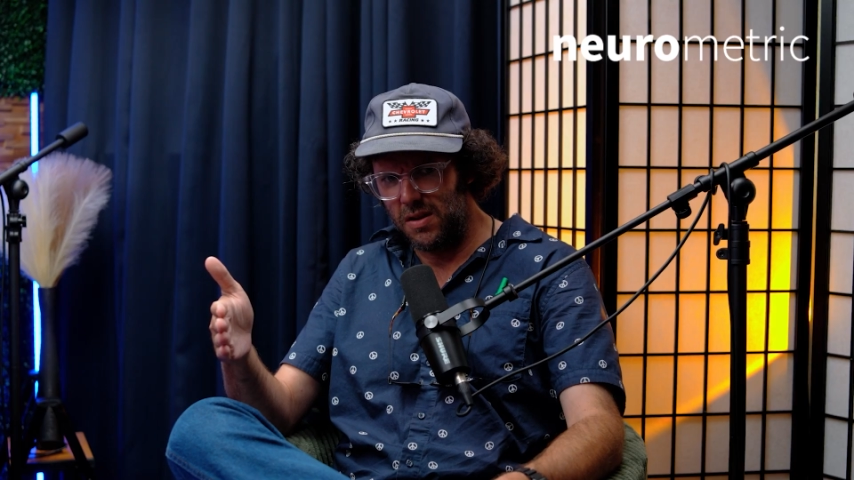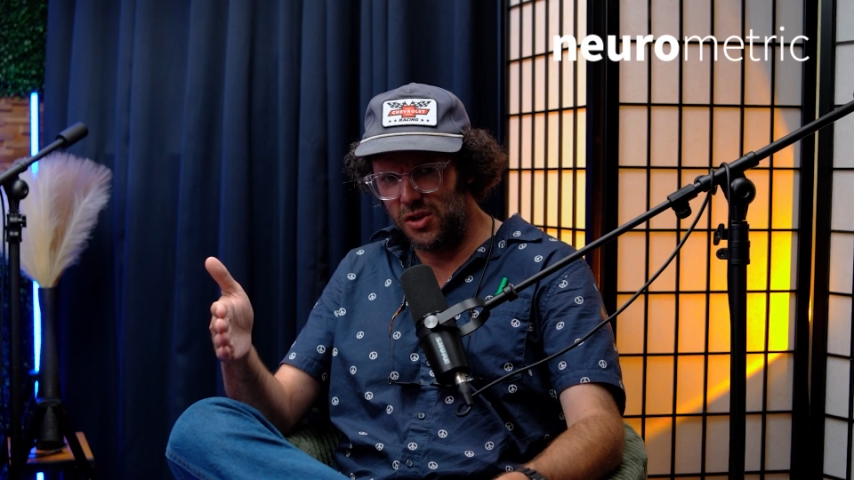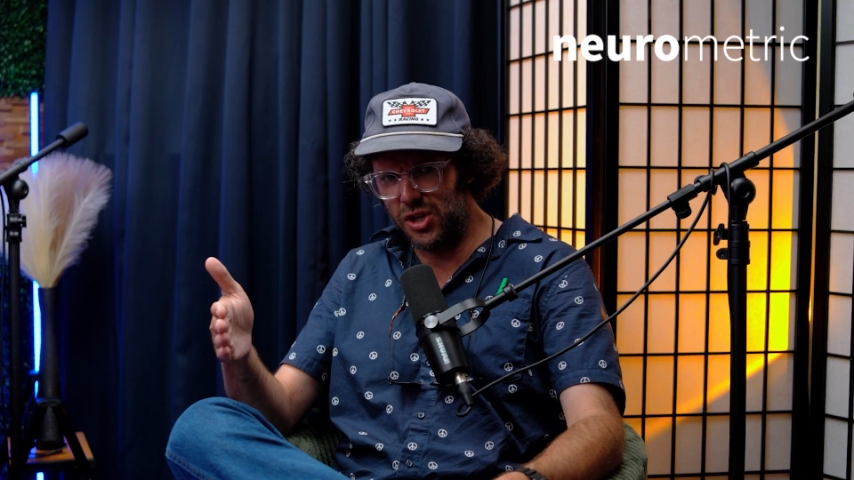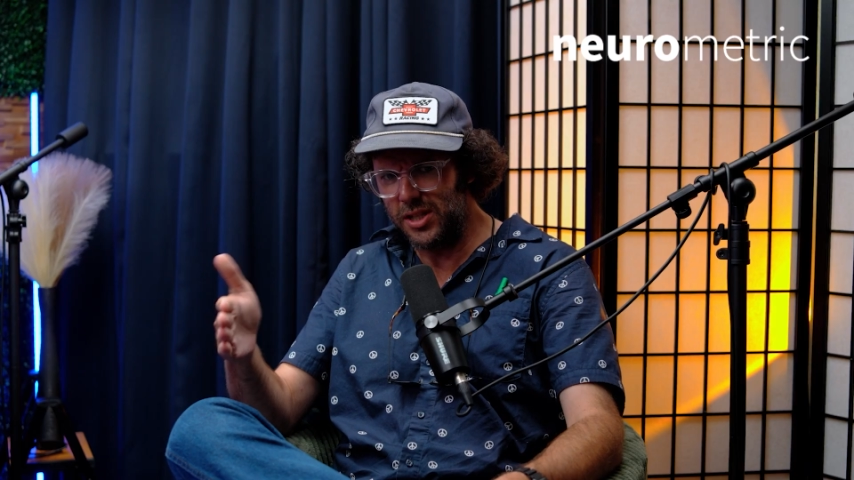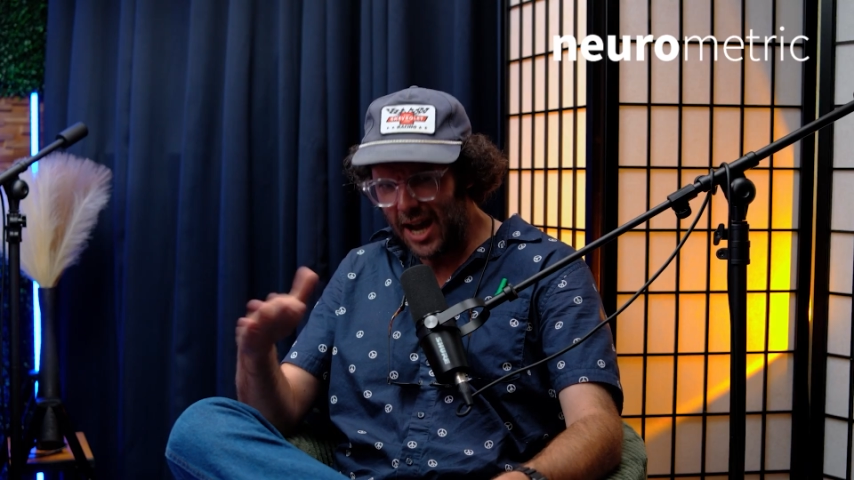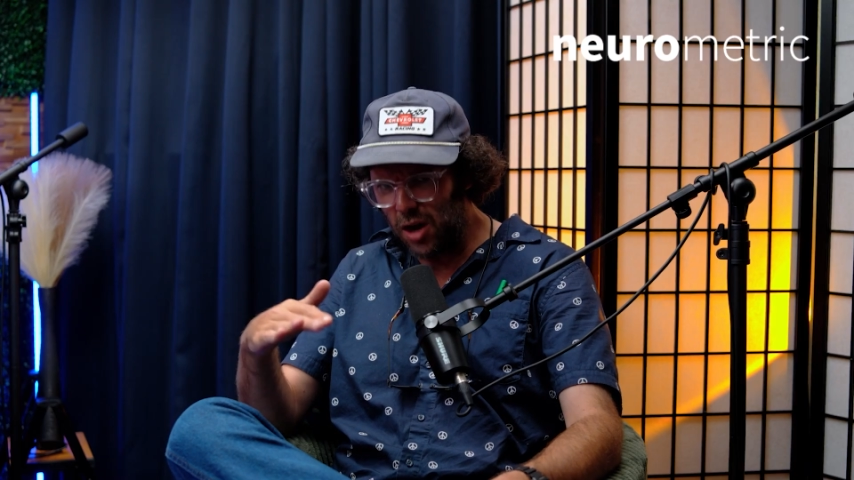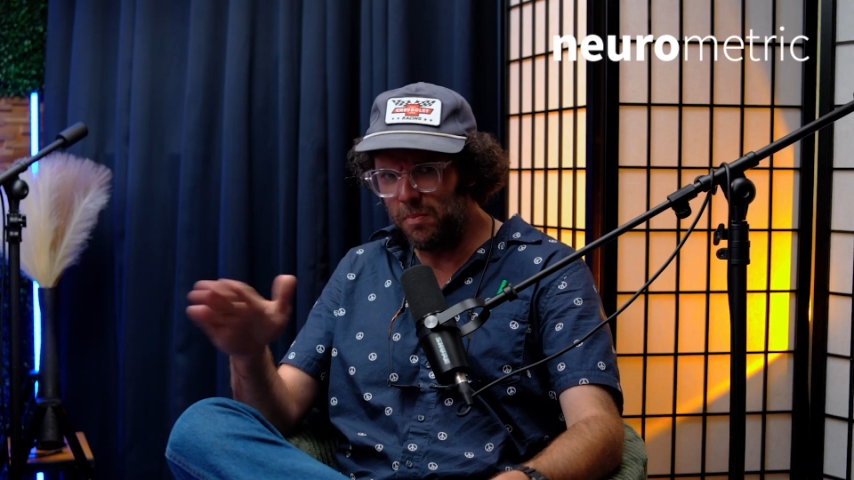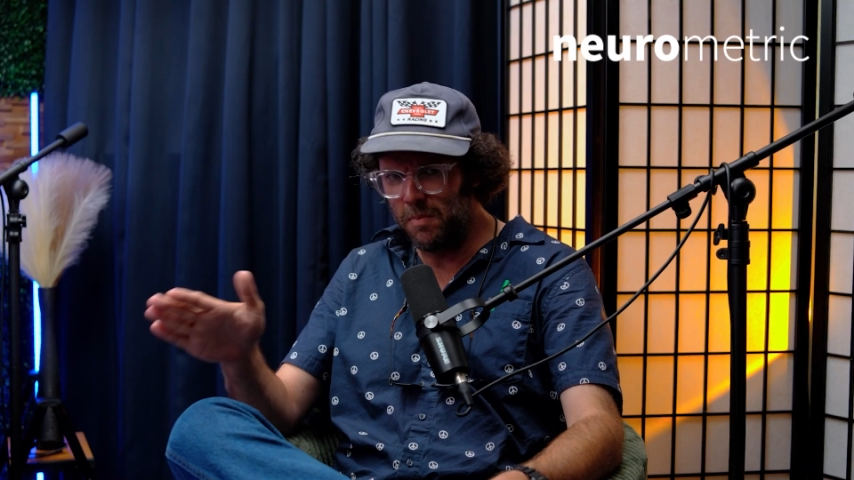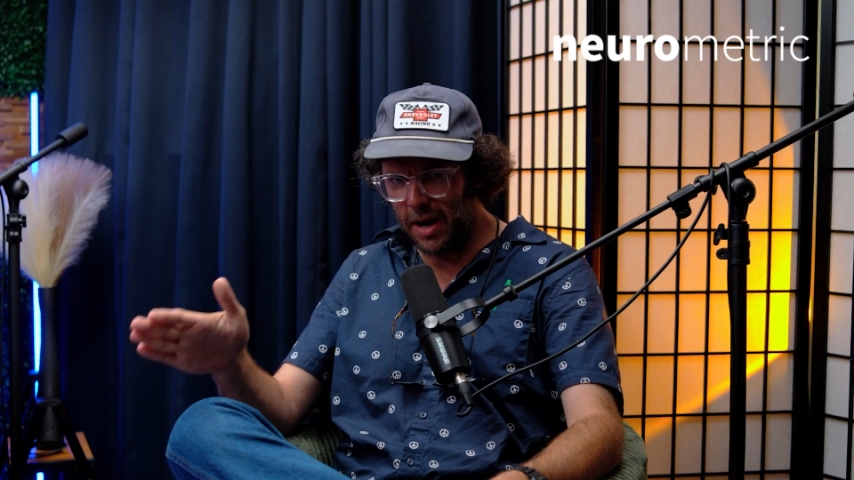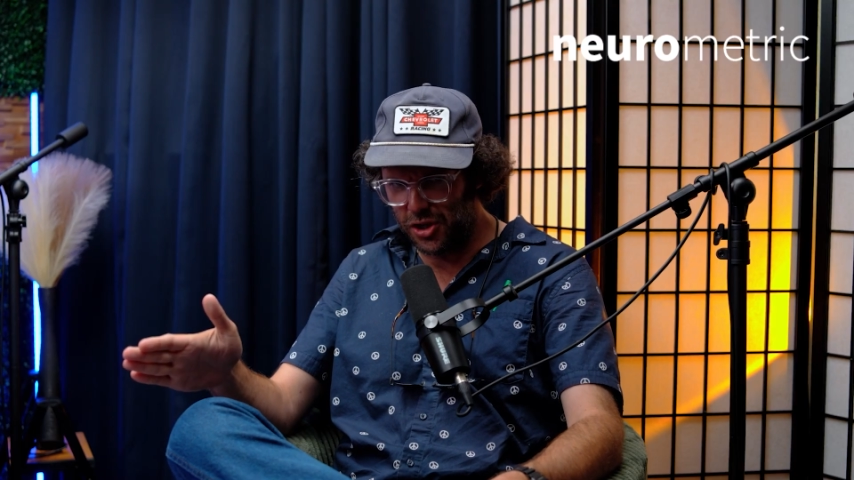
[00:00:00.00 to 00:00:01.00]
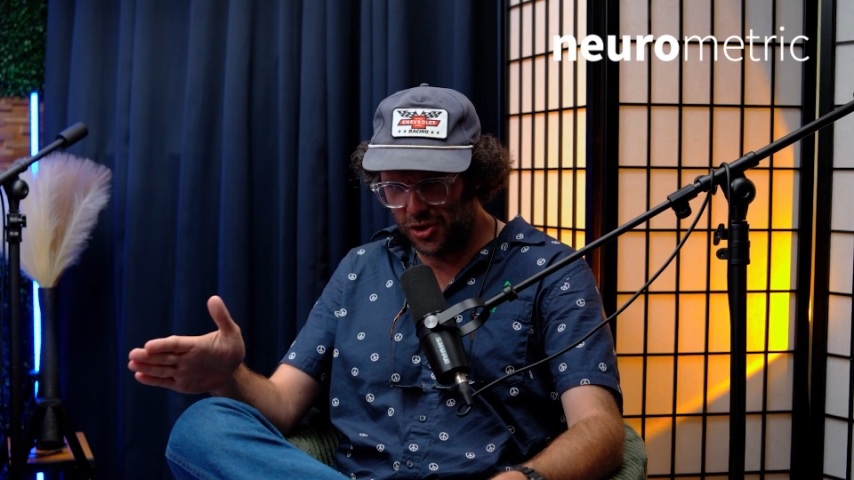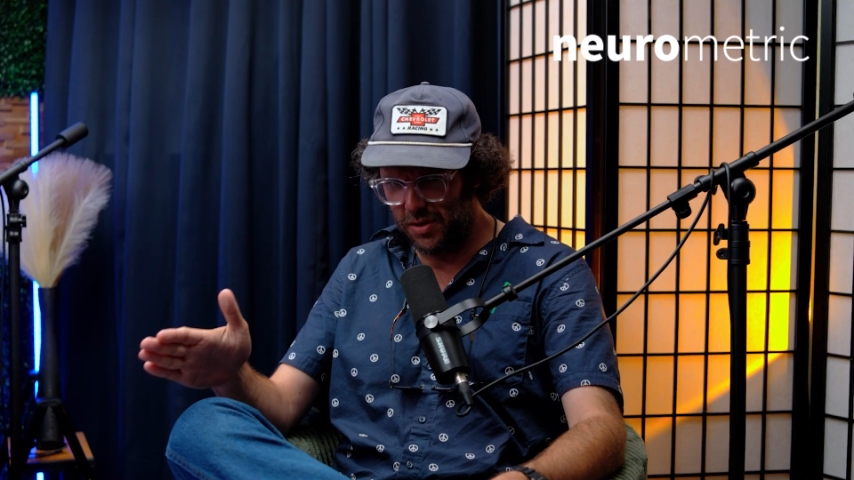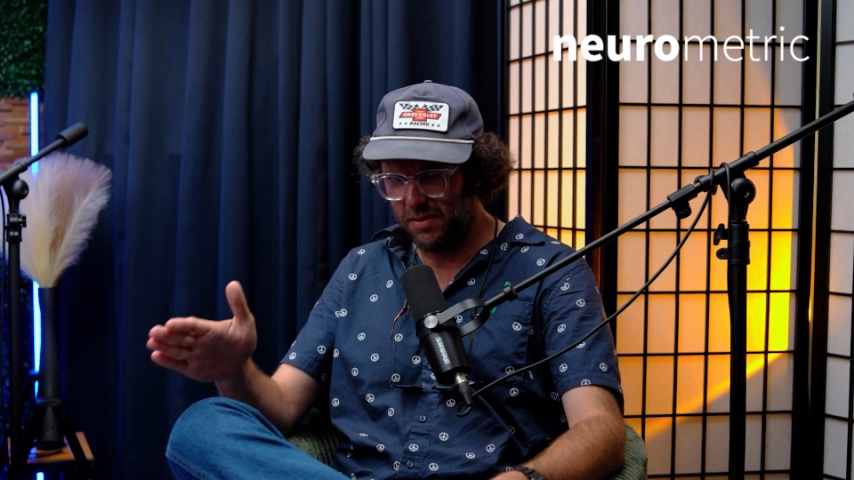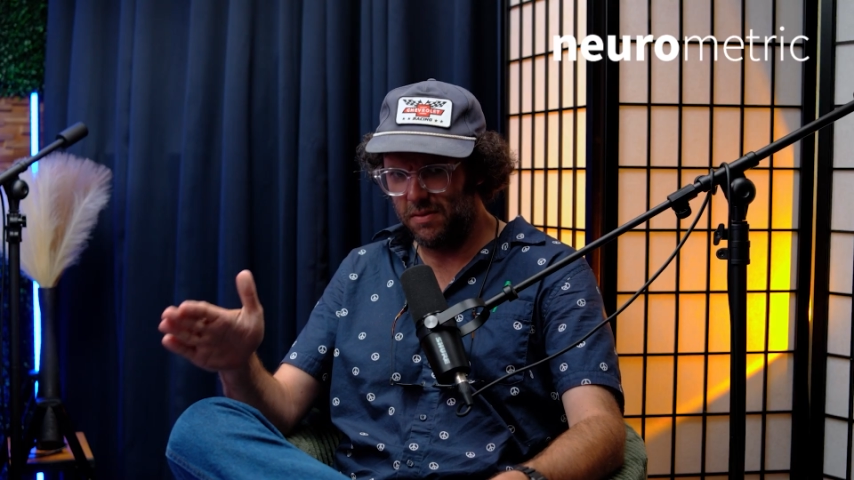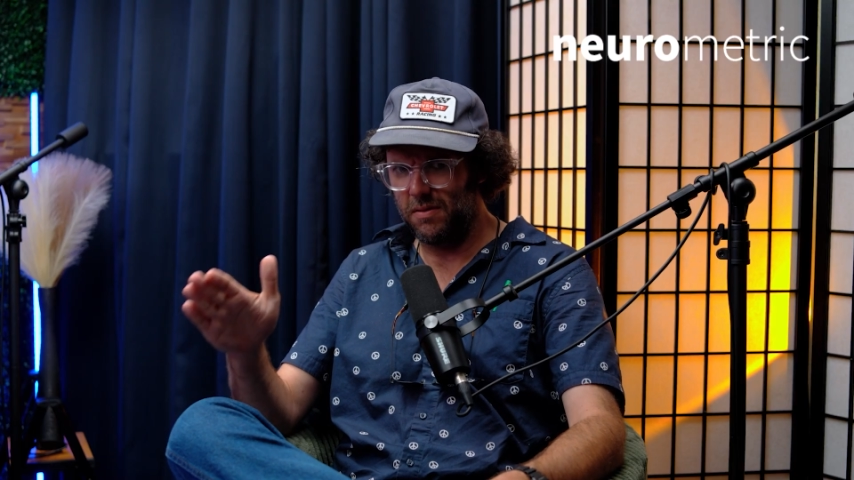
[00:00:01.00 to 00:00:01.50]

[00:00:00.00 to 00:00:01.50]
just how much